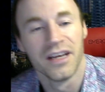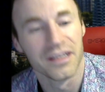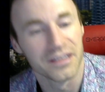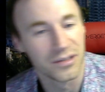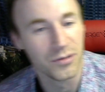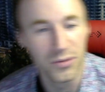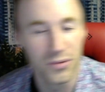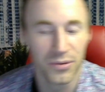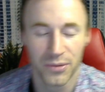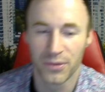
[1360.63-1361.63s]

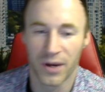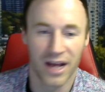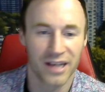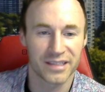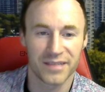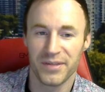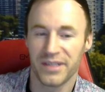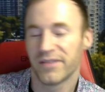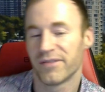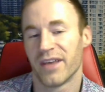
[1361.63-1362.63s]
to ask
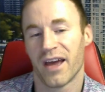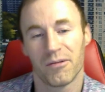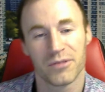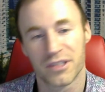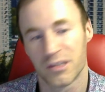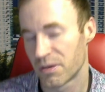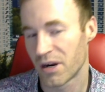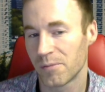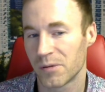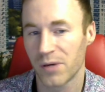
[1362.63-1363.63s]
me if that was the
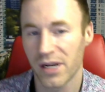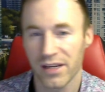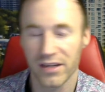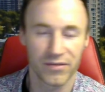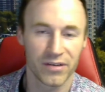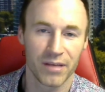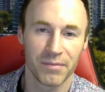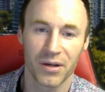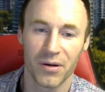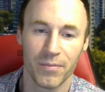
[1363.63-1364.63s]
proper way for them
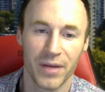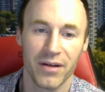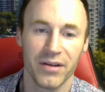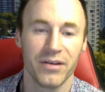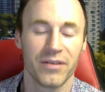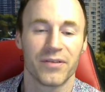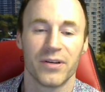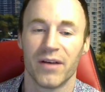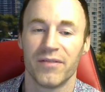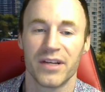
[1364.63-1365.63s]
to go about it, or if
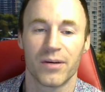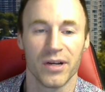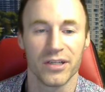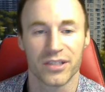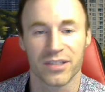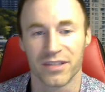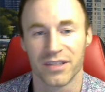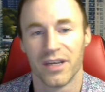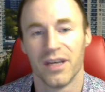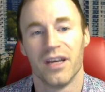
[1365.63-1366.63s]
you have any questions.
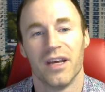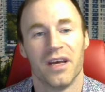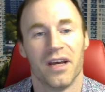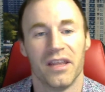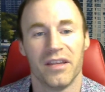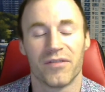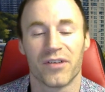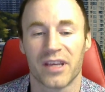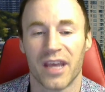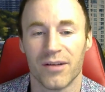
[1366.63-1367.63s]
And then for
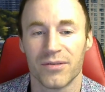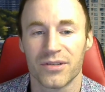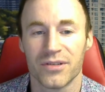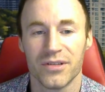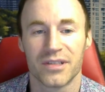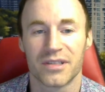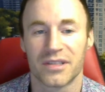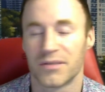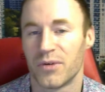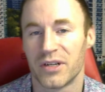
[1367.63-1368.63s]
council,
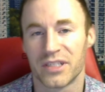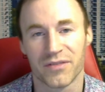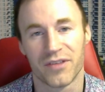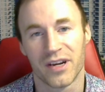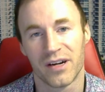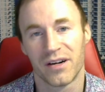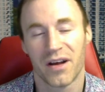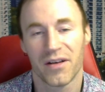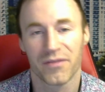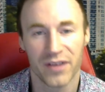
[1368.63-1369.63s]
was it fair or
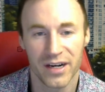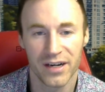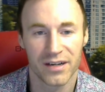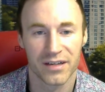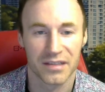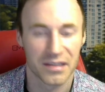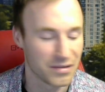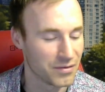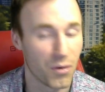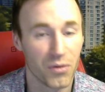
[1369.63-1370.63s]
not fair? And
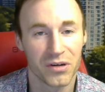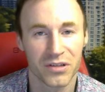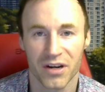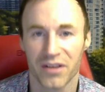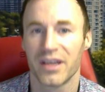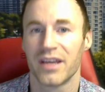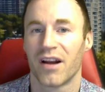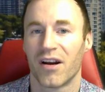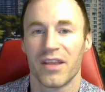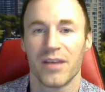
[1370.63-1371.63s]
the owners, are
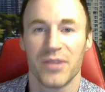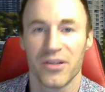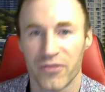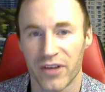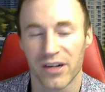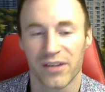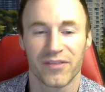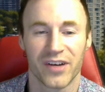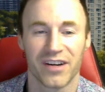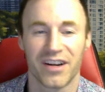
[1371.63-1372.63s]
they being fair
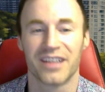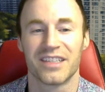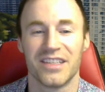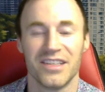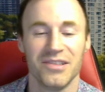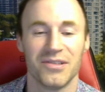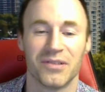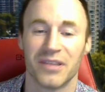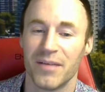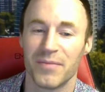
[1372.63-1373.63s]
not to you?
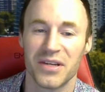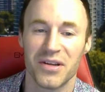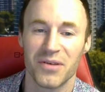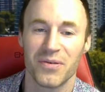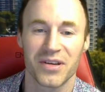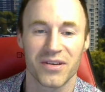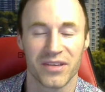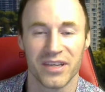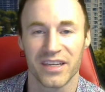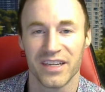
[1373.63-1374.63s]
Let me know what you're
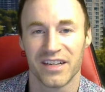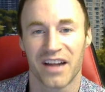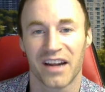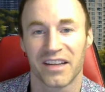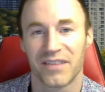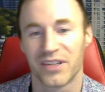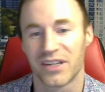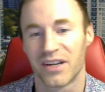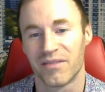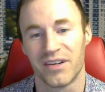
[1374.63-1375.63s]
thinking, and I'd love to
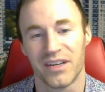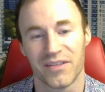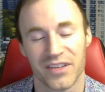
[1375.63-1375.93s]
cover it. If